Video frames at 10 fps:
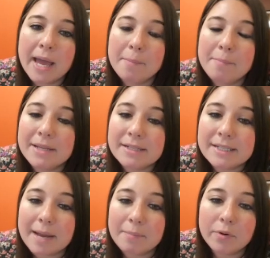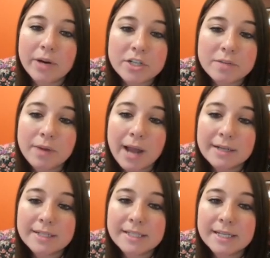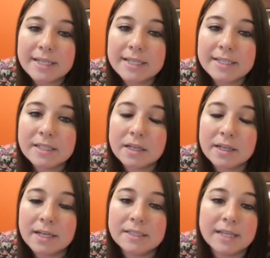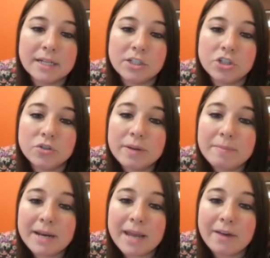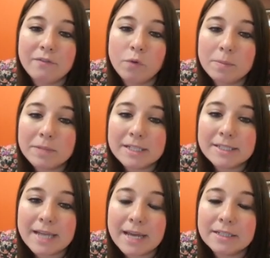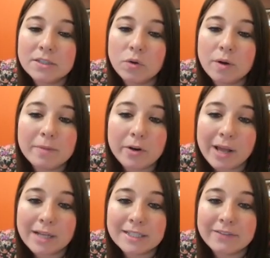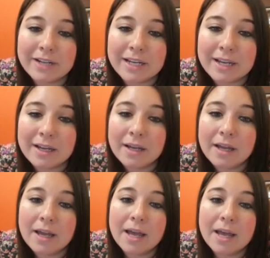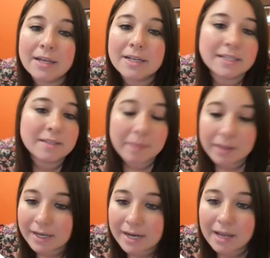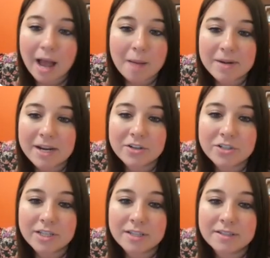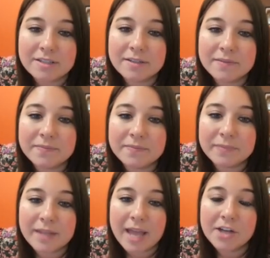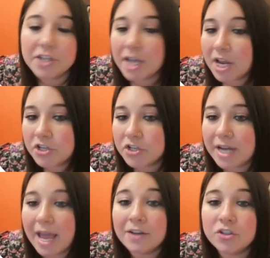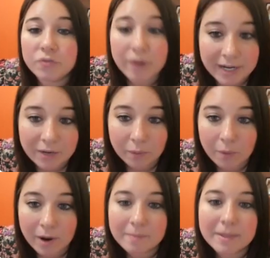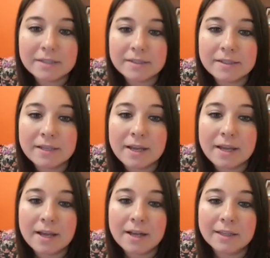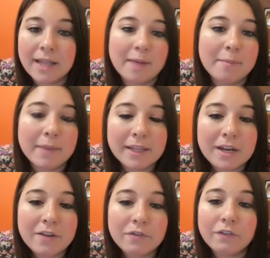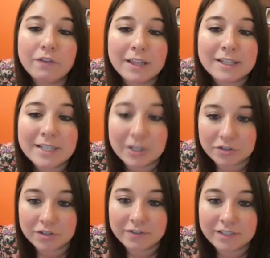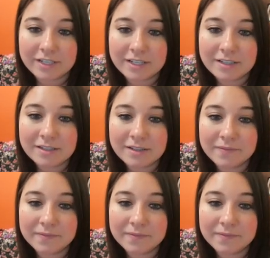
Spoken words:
business operation practices, consent to treatment and informed consent, criminal activity, disability accommodations, education and training requirements, liability for volunteer services,